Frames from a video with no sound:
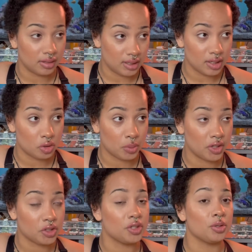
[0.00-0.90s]
the
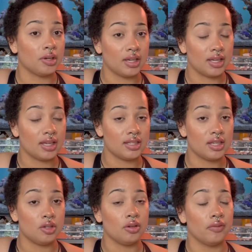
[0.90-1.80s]
dishwasher so it can
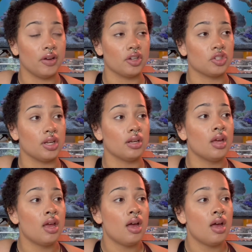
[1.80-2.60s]
continue to function.